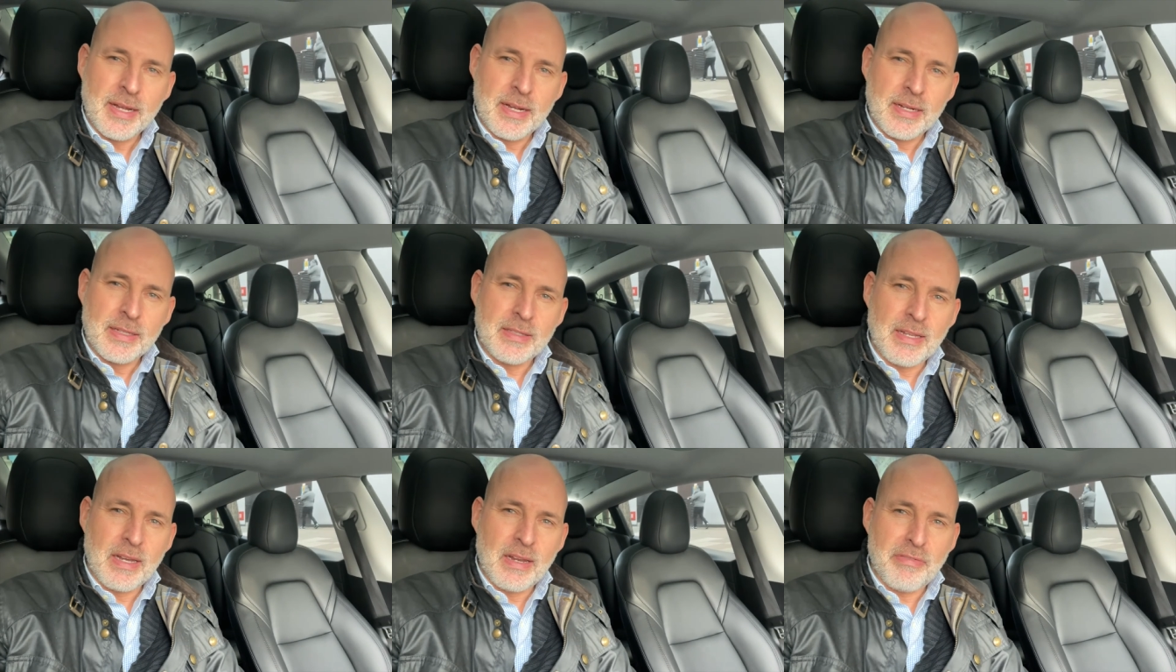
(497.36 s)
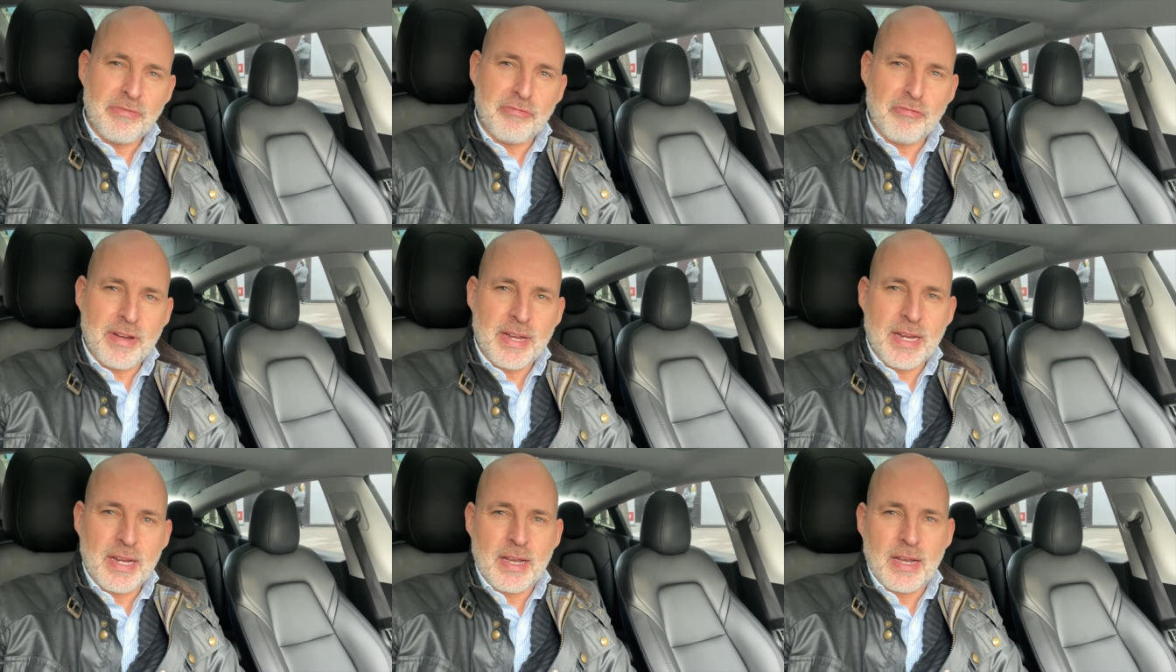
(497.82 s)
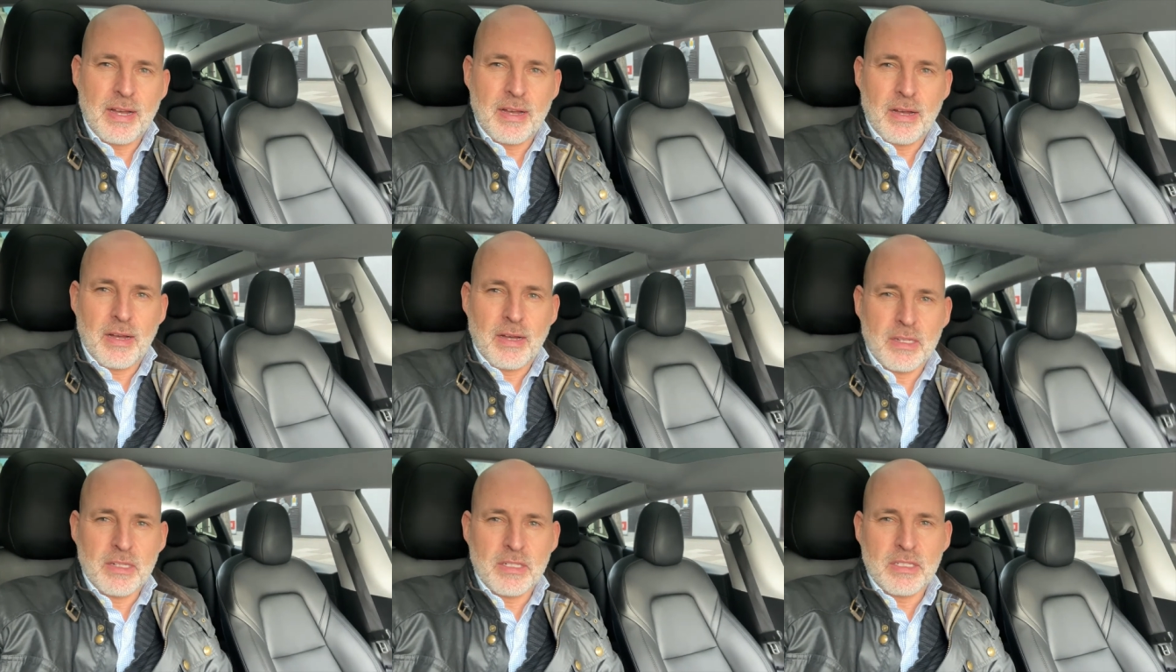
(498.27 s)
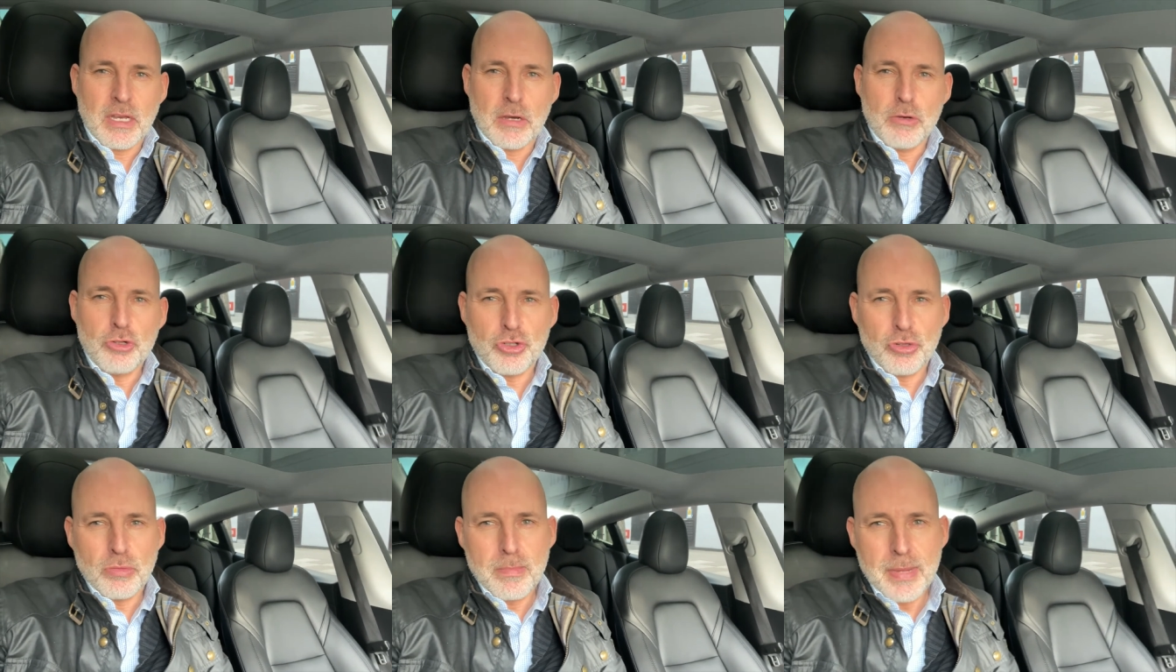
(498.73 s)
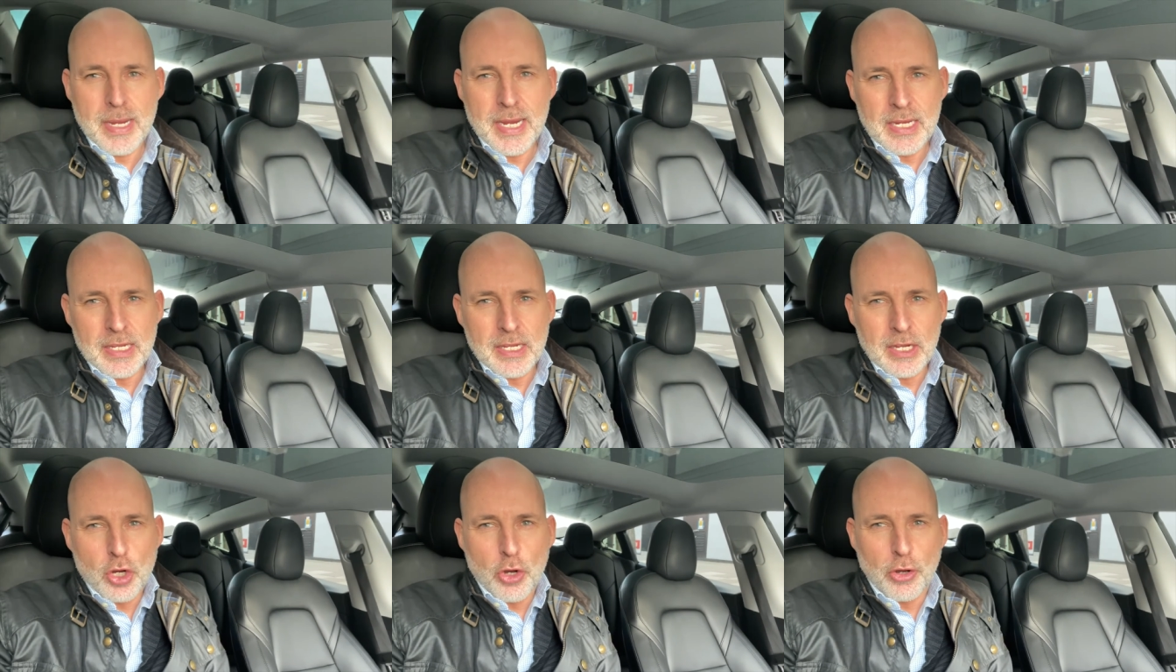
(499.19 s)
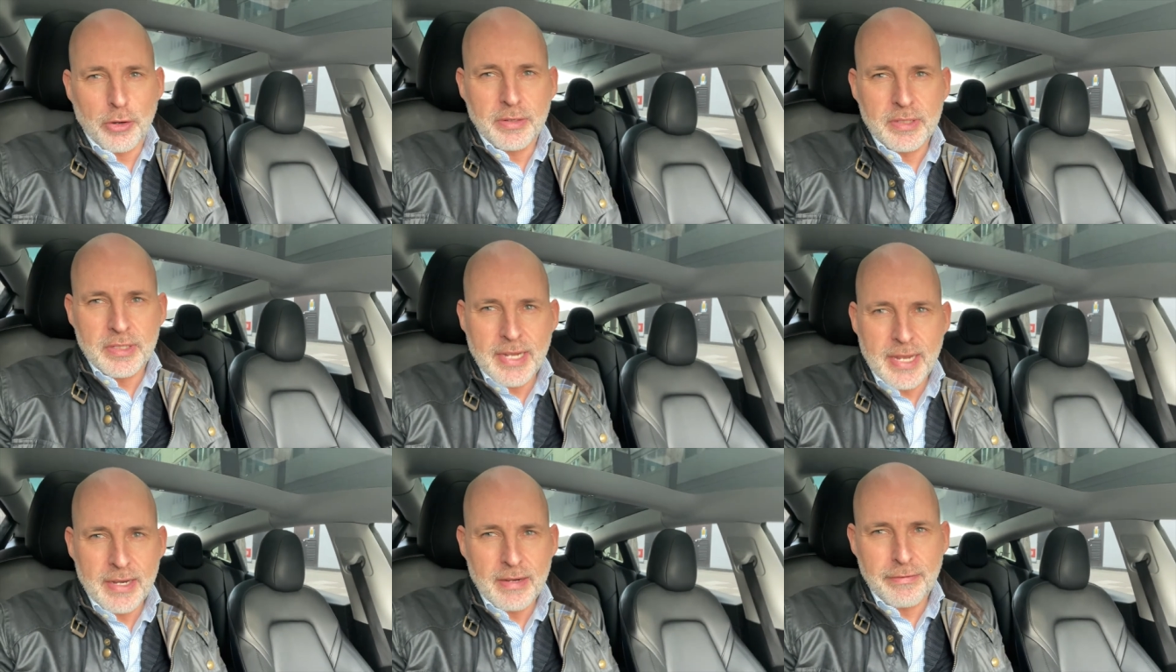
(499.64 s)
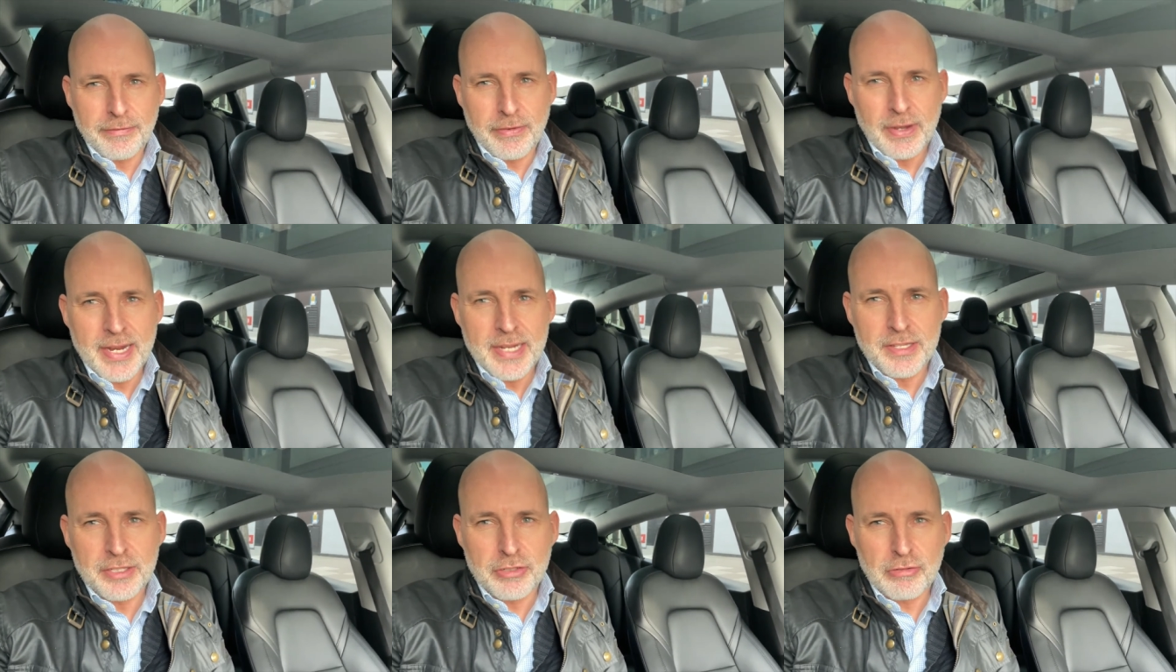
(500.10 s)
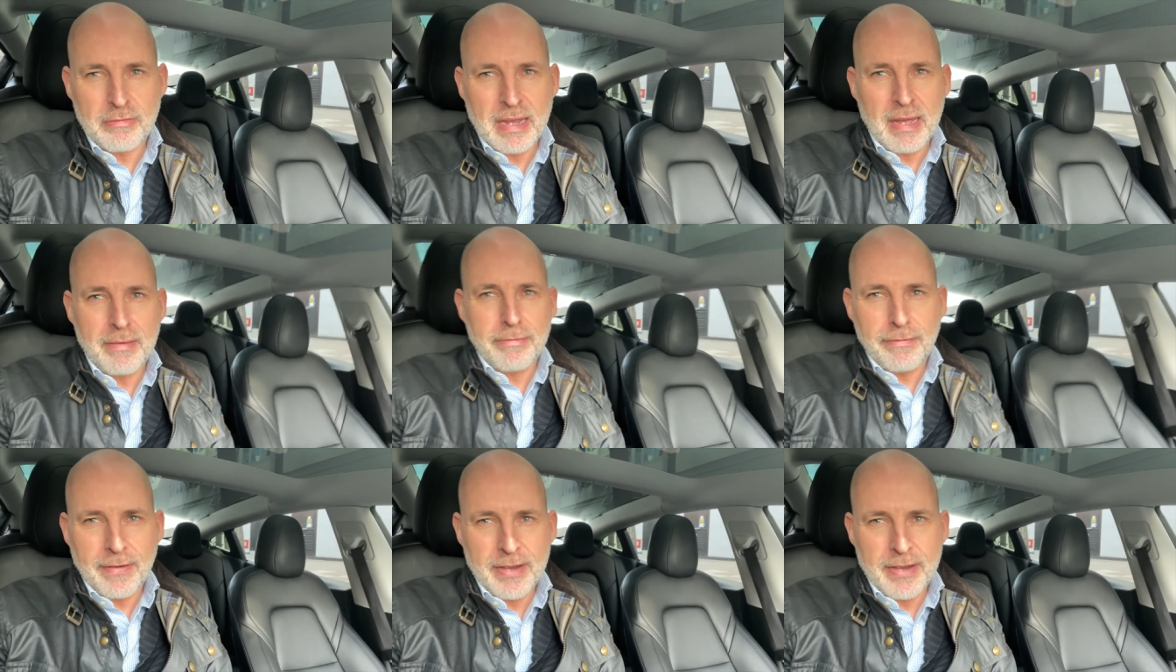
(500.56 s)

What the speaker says: delivering our social media content for Instagram,